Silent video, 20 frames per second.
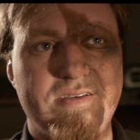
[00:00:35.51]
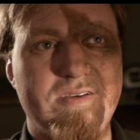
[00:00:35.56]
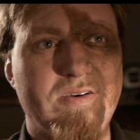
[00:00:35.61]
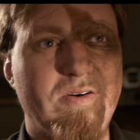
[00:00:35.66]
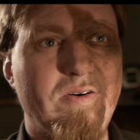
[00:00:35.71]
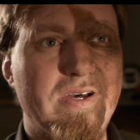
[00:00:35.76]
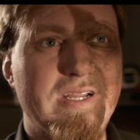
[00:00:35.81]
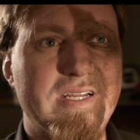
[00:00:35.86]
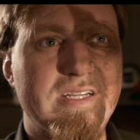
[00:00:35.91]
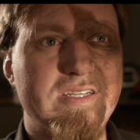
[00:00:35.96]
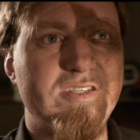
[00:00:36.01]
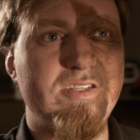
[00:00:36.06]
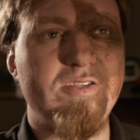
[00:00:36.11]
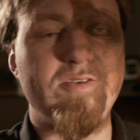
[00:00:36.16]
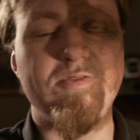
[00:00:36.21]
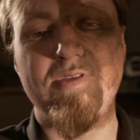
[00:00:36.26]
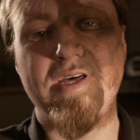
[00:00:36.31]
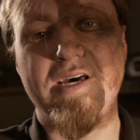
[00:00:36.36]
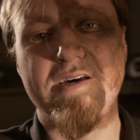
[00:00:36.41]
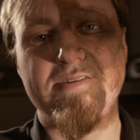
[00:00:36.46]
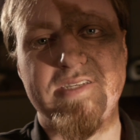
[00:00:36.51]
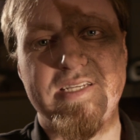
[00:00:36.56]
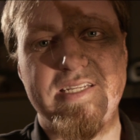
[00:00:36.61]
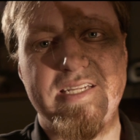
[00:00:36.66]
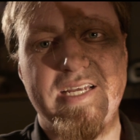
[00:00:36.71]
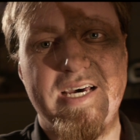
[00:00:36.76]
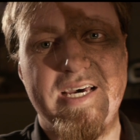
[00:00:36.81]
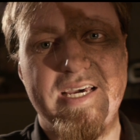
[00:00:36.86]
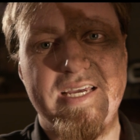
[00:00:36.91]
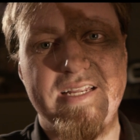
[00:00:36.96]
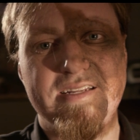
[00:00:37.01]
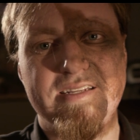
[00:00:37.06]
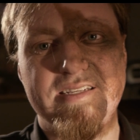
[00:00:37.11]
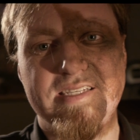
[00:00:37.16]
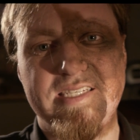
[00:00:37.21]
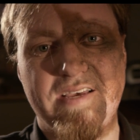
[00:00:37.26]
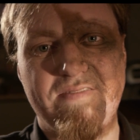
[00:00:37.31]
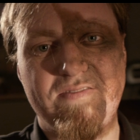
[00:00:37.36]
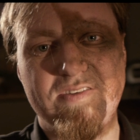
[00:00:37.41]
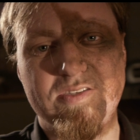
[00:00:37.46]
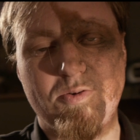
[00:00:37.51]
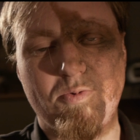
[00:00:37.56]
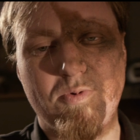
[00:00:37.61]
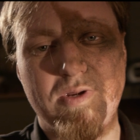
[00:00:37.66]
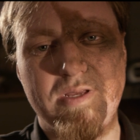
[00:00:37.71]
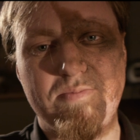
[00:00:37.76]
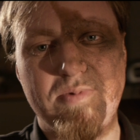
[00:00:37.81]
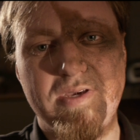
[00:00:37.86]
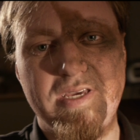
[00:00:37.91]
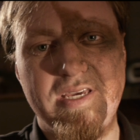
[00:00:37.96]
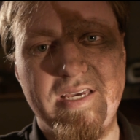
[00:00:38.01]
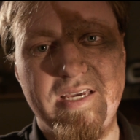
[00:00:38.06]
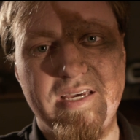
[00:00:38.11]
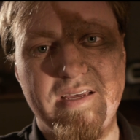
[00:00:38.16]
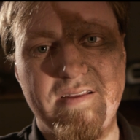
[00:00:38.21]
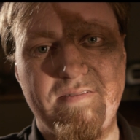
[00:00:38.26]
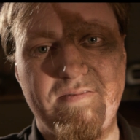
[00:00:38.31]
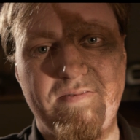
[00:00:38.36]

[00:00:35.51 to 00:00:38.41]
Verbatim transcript: what, in 2009, 720p at